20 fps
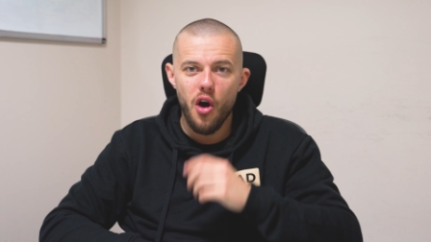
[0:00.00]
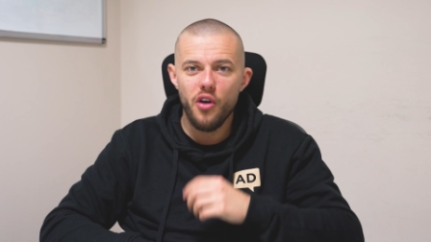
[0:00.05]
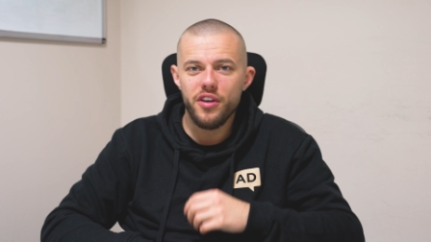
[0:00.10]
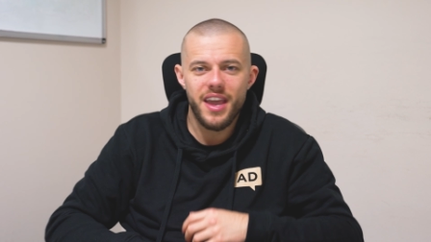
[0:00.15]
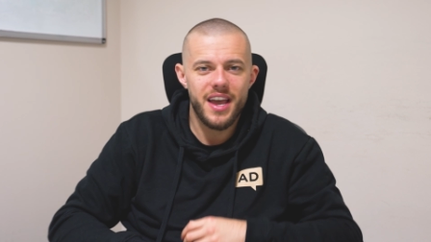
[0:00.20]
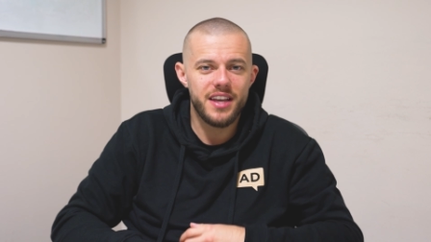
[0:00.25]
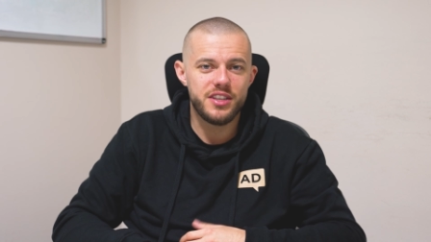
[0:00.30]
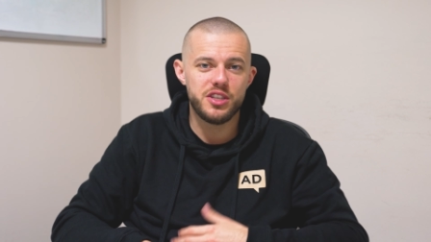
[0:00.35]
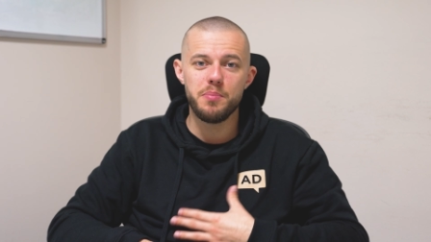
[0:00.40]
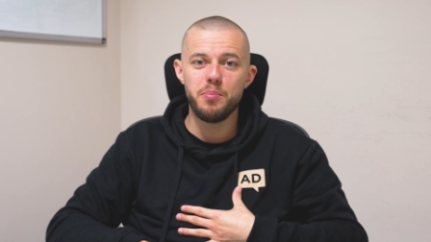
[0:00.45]
Oh
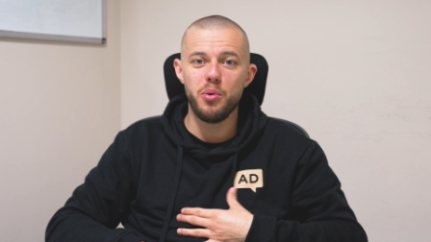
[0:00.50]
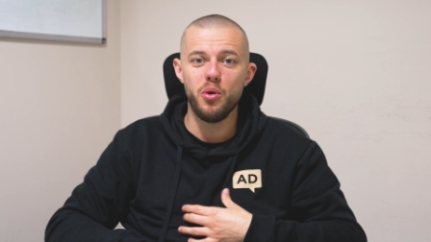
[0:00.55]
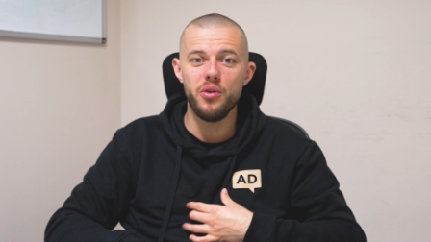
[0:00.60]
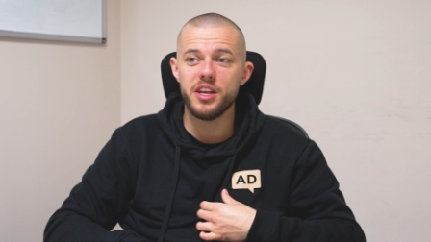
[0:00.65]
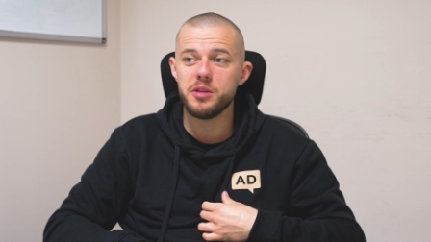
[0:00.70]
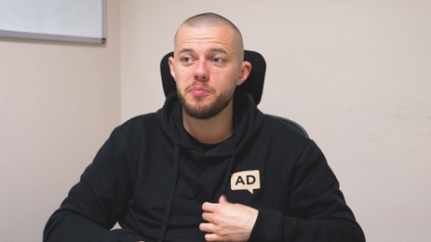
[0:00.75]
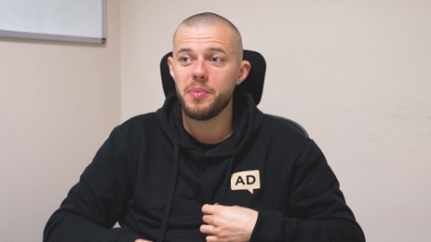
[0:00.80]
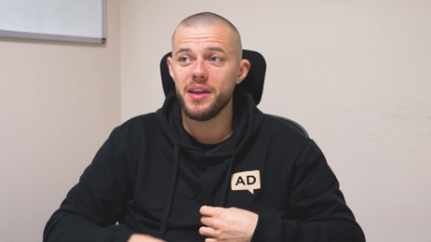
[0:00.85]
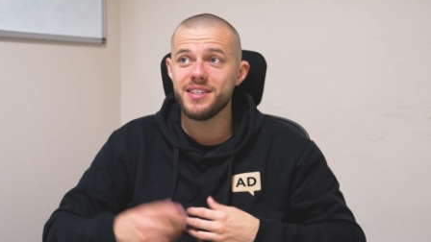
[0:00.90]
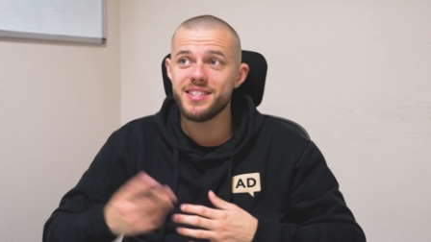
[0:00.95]
yeah, I support
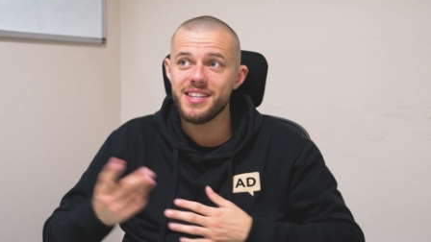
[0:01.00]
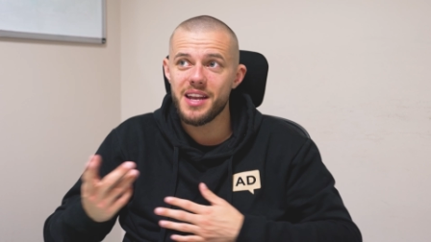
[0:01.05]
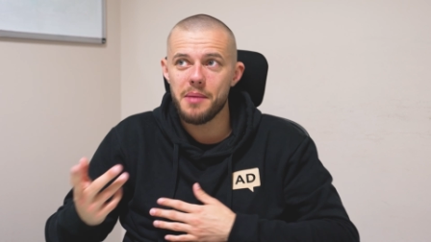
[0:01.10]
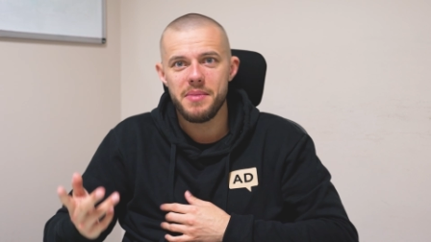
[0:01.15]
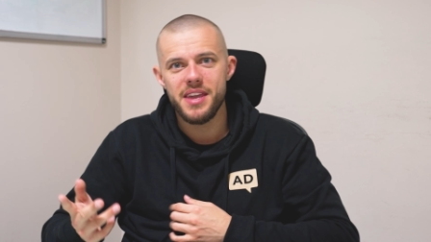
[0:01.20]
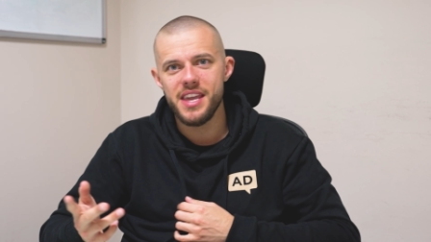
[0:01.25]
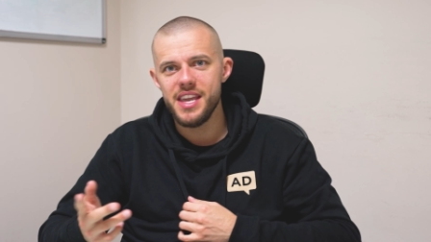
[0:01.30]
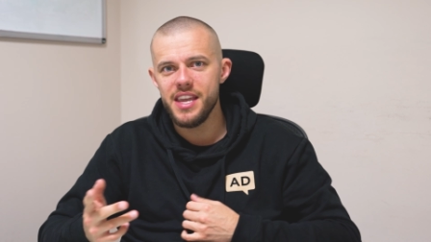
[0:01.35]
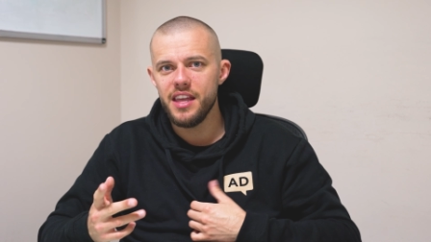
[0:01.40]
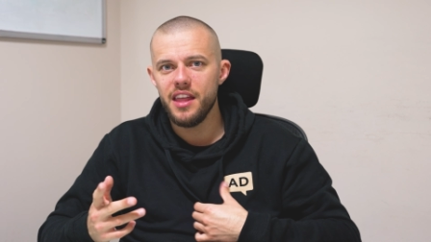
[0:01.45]
this person. I'm
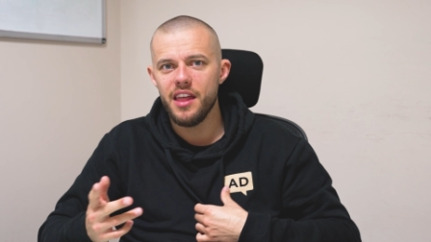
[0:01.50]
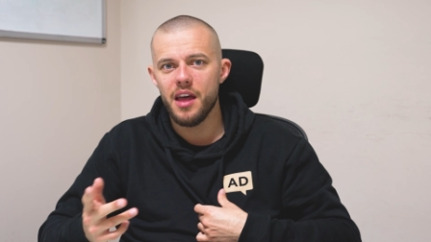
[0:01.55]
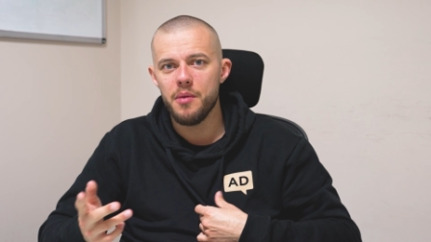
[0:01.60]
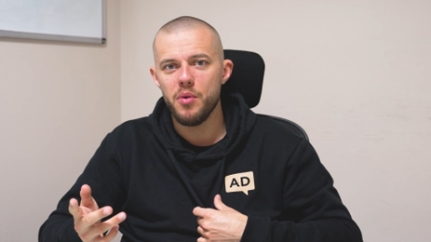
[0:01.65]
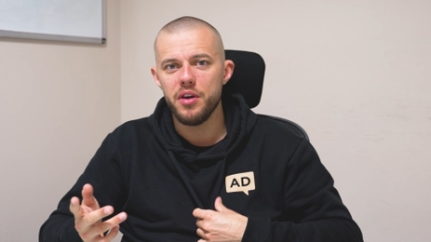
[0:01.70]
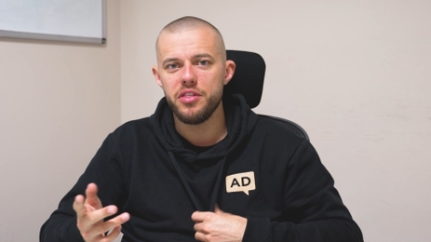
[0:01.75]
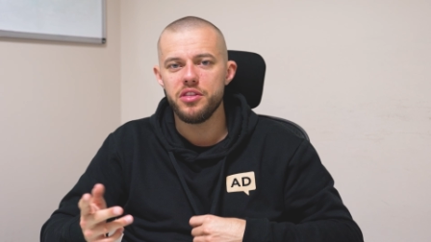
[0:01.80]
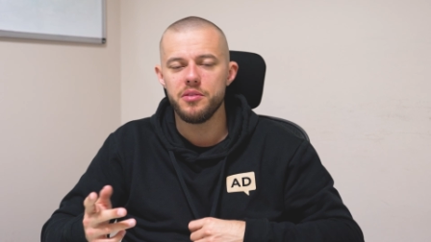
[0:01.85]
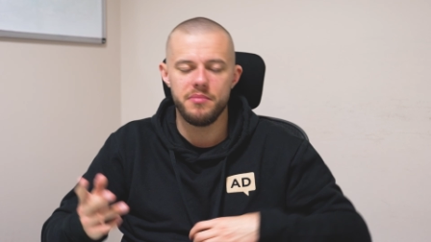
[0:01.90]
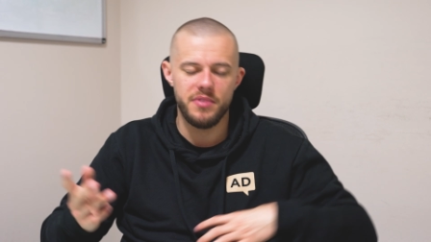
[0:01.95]
here. I'm
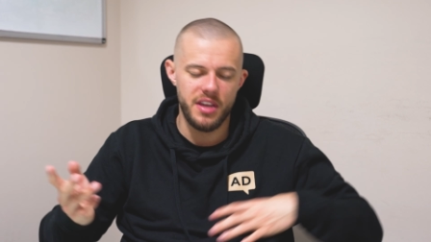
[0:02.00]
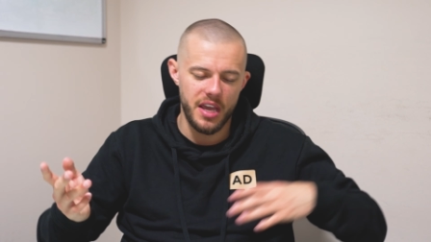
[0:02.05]
with them.